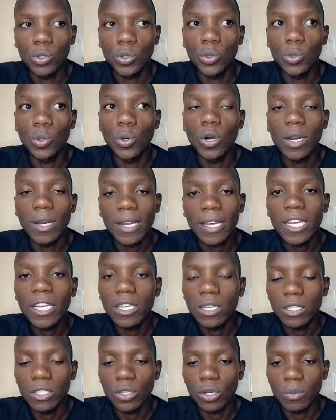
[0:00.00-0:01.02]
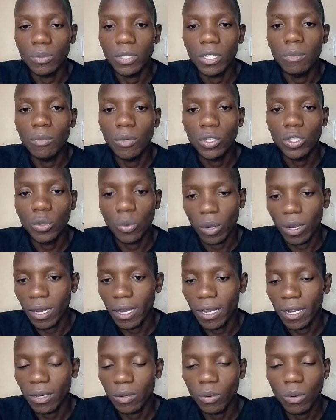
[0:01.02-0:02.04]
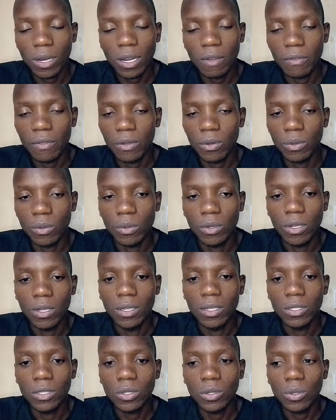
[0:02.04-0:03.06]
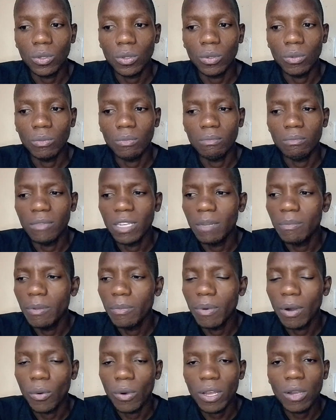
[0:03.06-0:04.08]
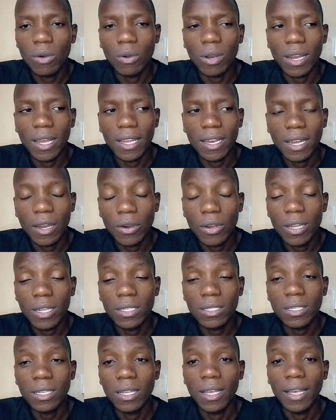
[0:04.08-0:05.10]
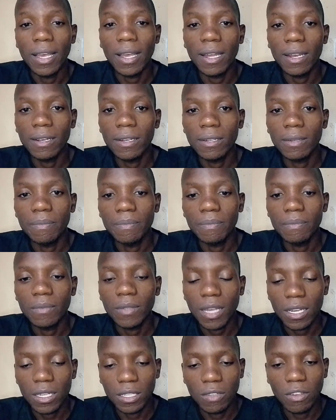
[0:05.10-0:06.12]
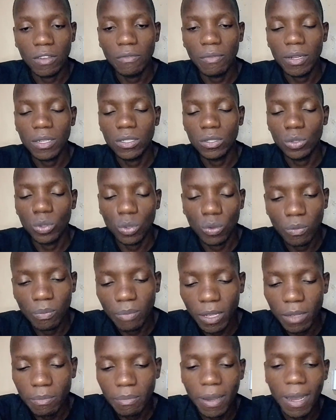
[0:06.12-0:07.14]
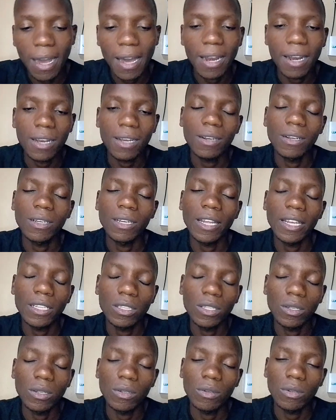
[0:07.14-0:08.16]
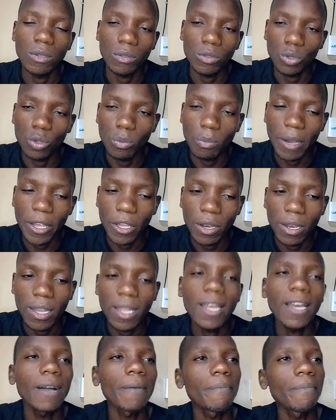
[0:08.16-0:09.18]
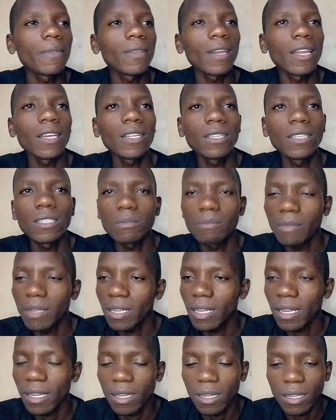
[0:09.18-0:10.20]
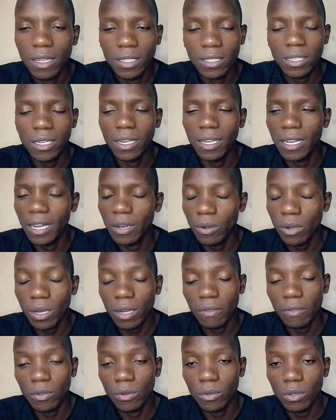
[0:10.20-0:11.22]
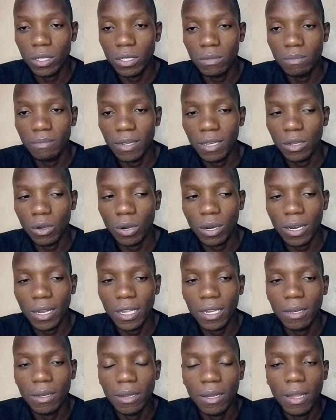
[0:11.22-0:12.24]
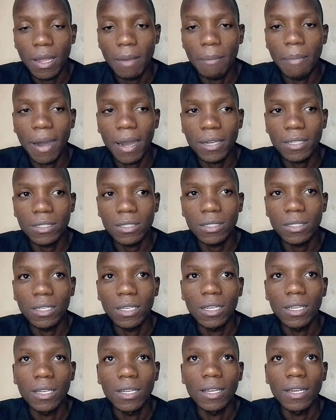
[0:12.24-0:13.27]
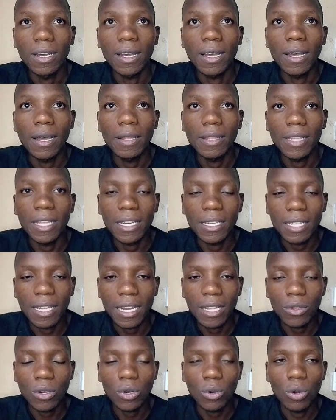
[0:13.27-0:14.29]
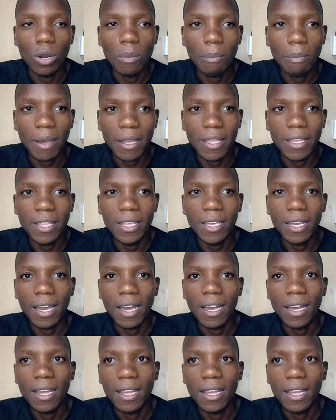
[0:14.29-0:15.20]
to online jobs, remote work, and what have you. So many people are working online nowadays, and they're receiving funds through PayPal, like through Pioneer, like these many Skrill and what have you, these many online banks. There is another one called Paia,